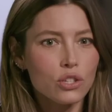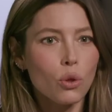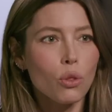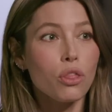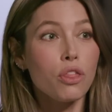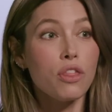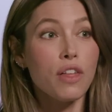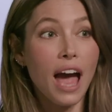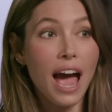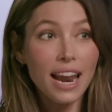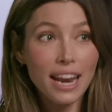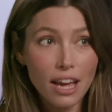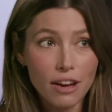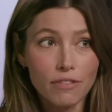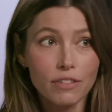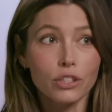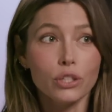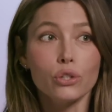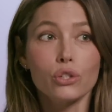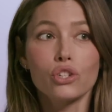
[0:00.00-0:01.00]
So that
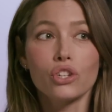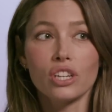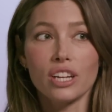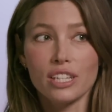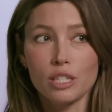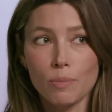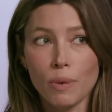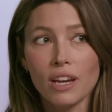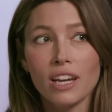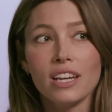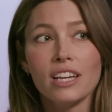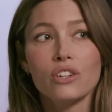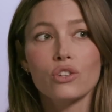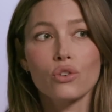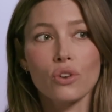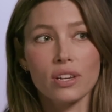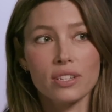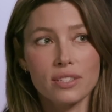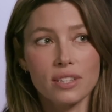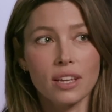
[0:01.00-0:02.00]
evolution has been an
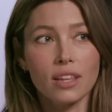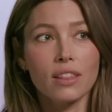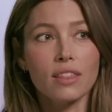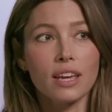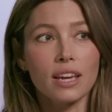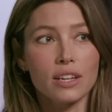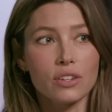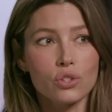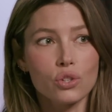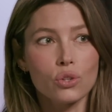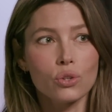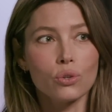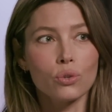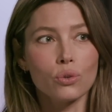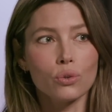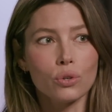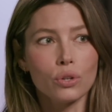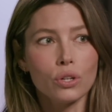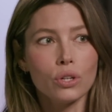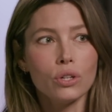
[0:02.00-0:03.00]
interesting thing
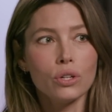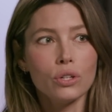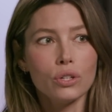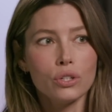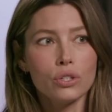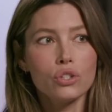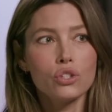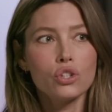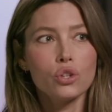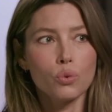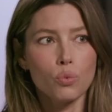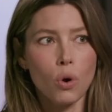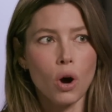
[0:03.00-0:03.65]
to to